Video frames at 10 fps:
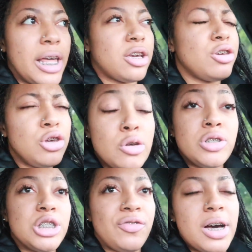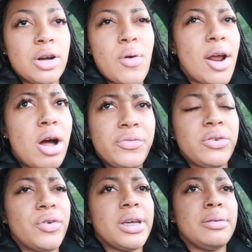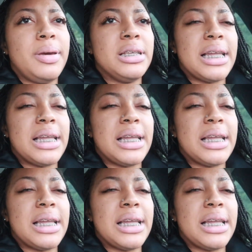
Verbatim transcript: like huge as fuck, right off the freaking beach.